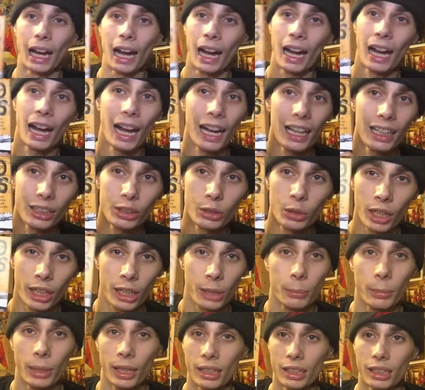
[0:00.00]
I highly
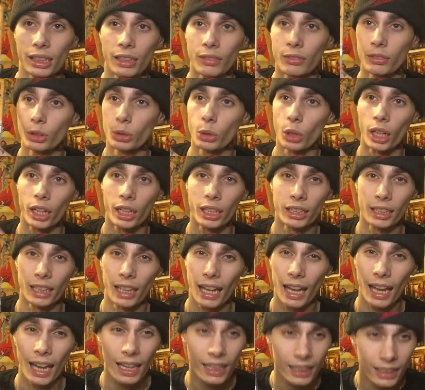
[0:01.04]
recommend it. If you are into
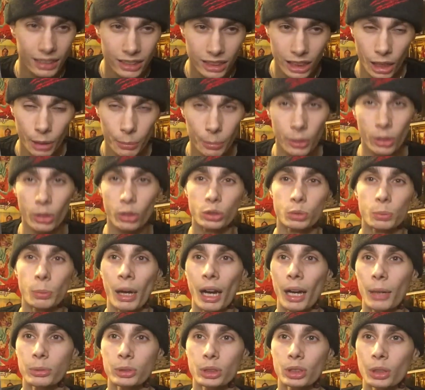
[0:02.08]
any type of those
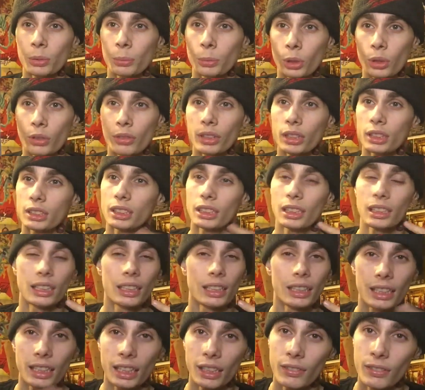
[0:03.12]
mobster movies,
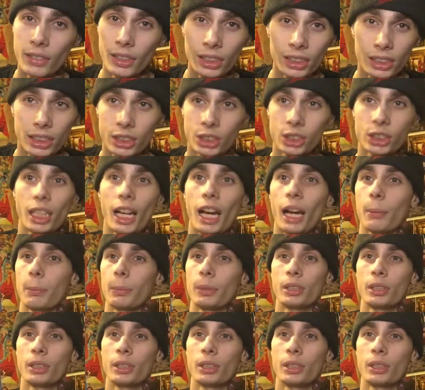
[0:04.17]
give this a shot.